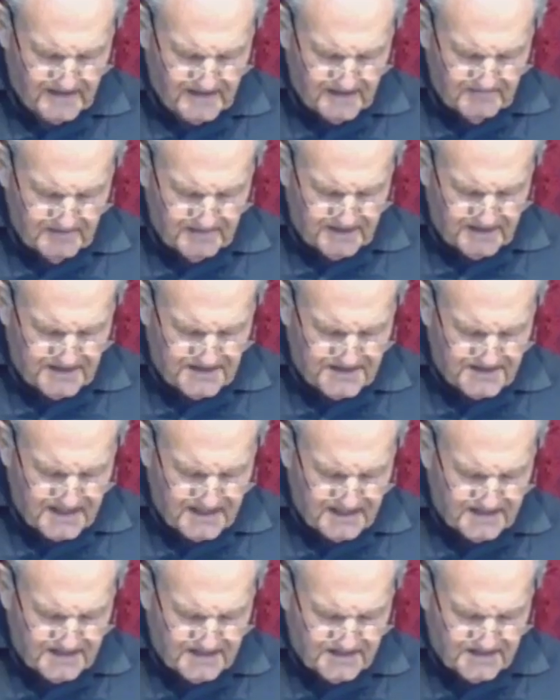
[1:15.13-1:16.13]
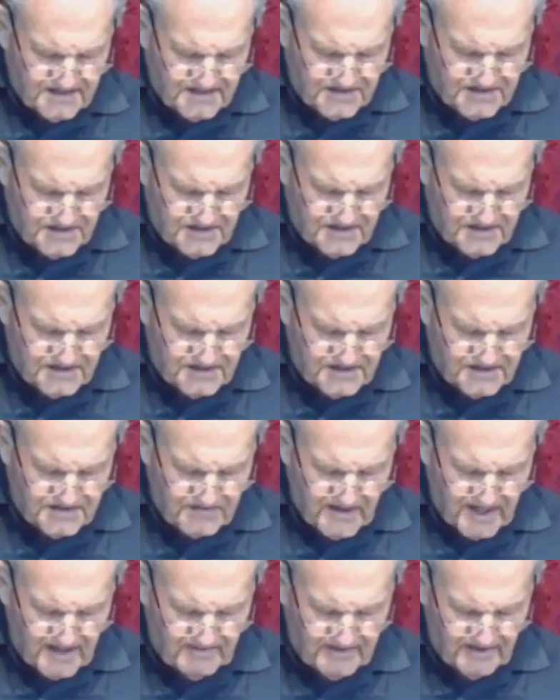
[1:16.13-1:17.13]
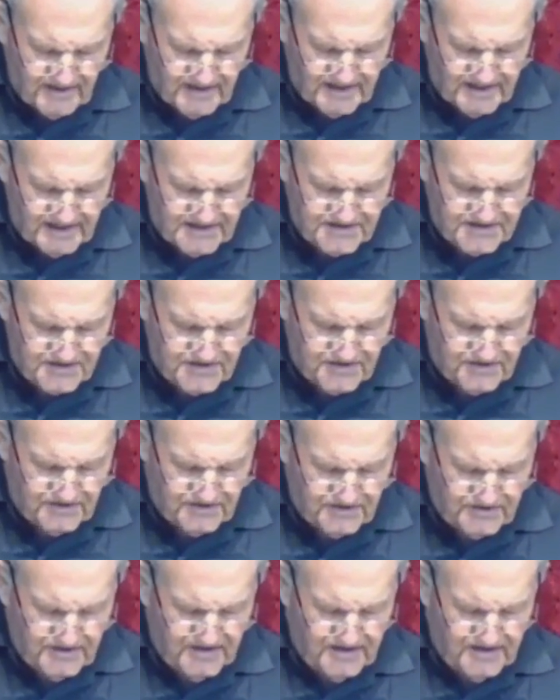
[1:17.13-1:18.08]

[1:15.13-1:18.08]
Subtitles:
Peter said to Jesus, Rabbi, it's good